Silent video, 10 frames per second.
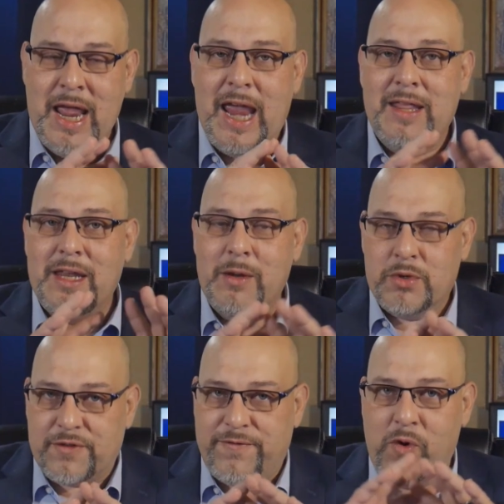And then it
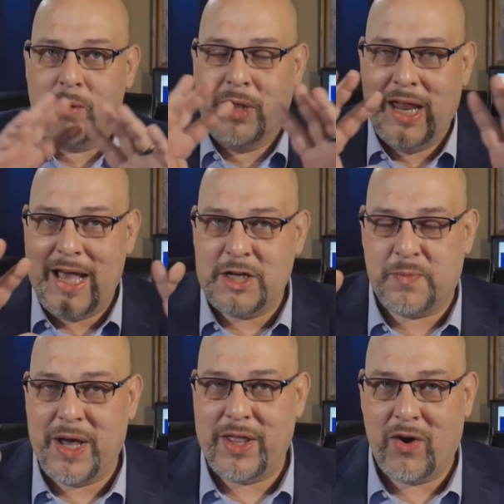was formalized
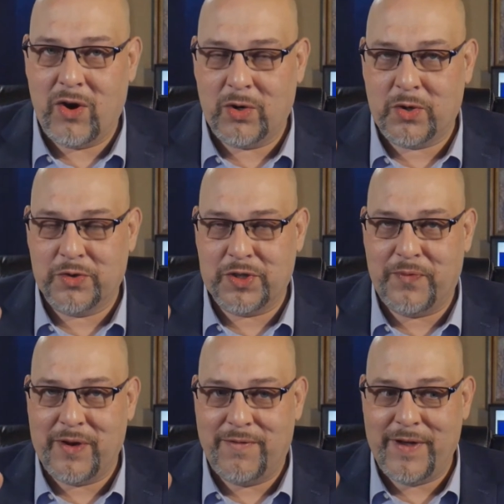by the Articles of
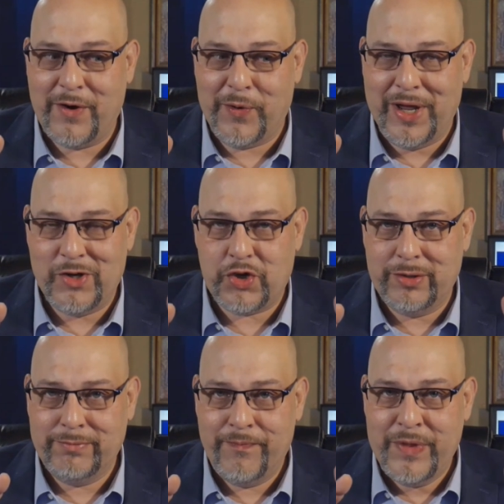Confederation.